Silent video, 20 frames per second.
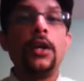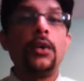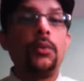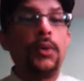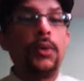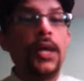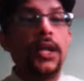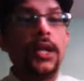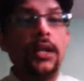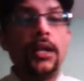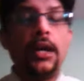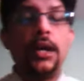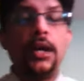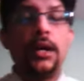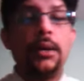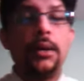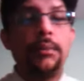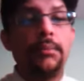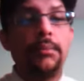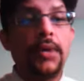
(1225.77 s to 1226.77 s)
Well,
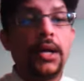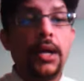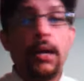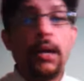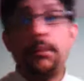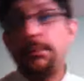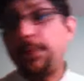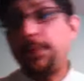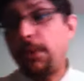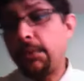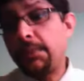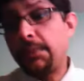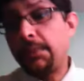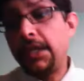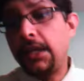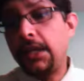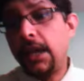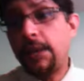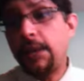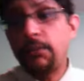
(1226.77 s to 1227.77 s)
I'm
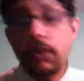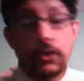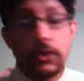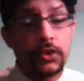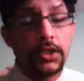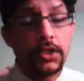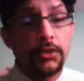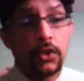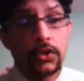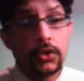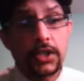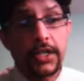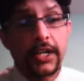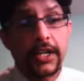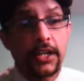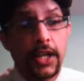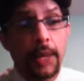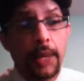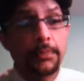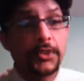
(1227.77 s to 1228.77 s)
going to leave you on the
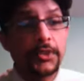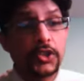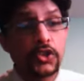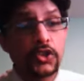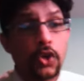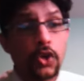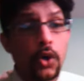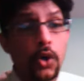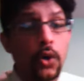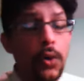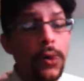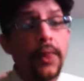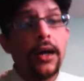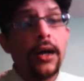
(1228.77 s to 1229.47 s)
cricket happening show.